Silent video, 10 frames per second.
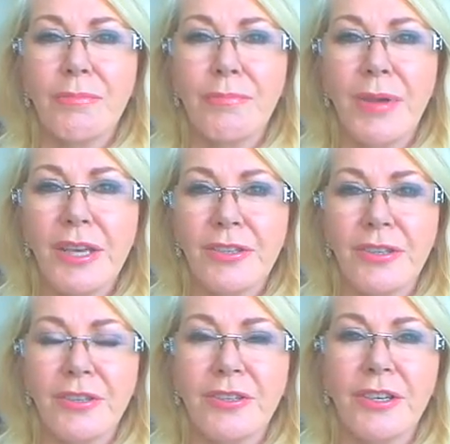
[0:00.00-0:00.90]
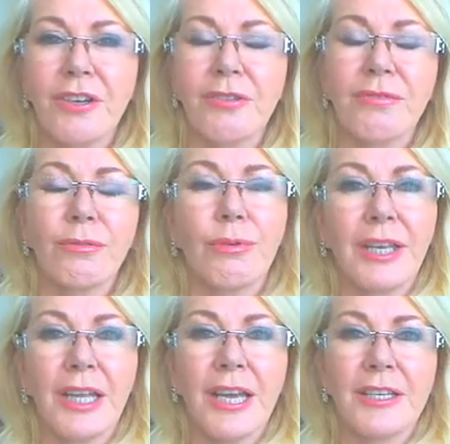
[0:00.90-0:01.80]
method of
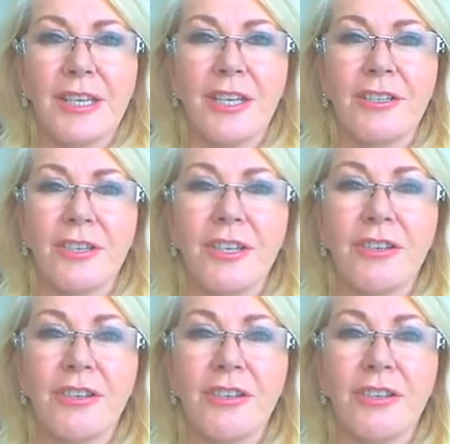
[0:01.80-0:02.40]
relaxation